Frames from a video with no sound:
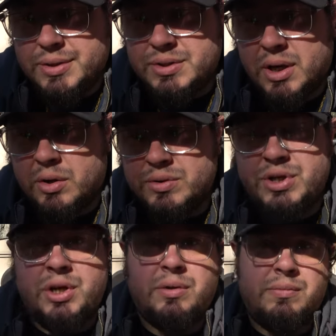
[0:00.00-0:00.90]
So
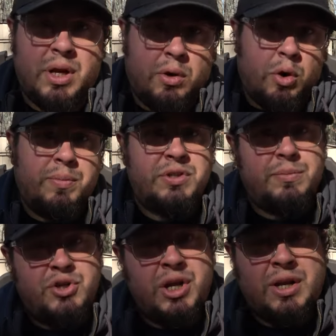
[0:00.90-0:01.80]
she, opens
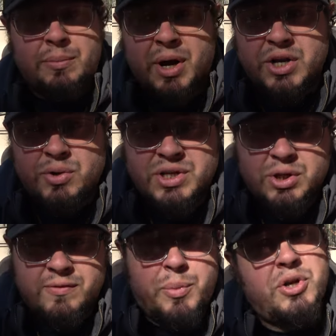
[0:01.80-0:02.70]
the machine. Now, mind you, I
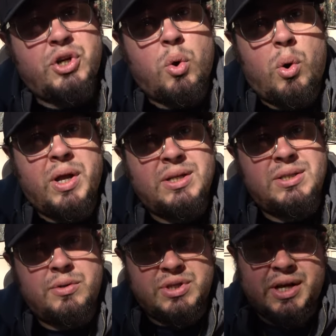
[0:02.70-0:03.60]
still have a bunch of
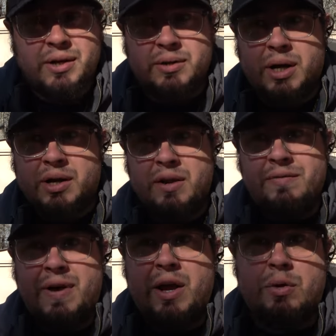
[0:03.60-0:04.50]
coins. There's like a
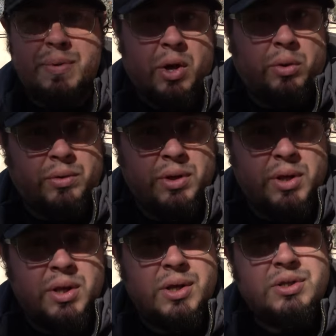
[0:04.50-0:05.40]
conveyor belt.
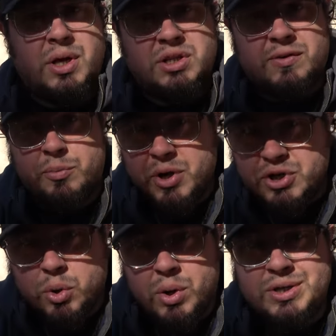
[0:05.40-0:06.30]
So I still have a
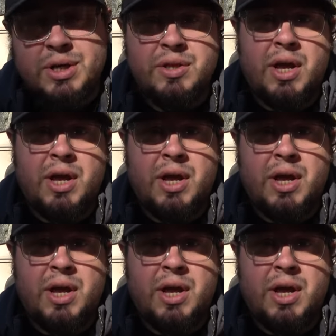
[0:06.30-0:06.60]
bunch of coins on